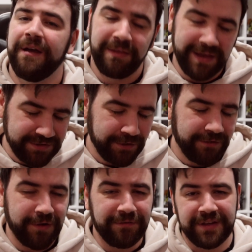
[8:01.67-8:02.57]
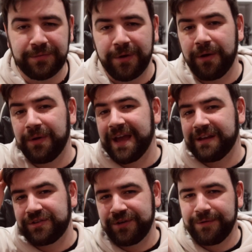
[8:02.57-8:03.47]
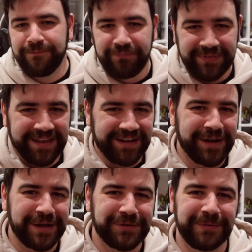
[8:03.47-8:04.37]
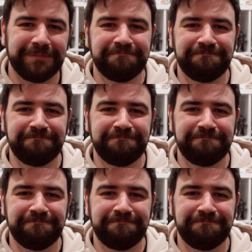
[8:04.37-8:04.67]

That's all I've got for this one. I will catch you in the next one.